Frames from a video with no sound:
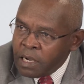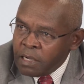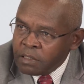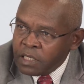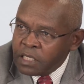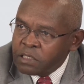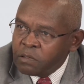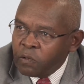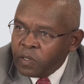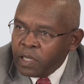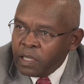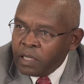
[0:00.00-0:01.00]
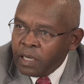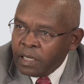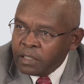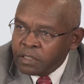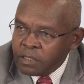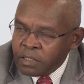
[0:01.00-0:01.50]
And just looking
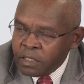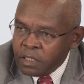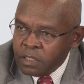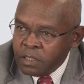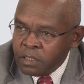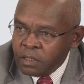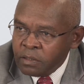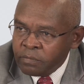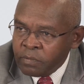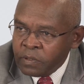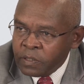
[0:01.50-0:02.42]
at the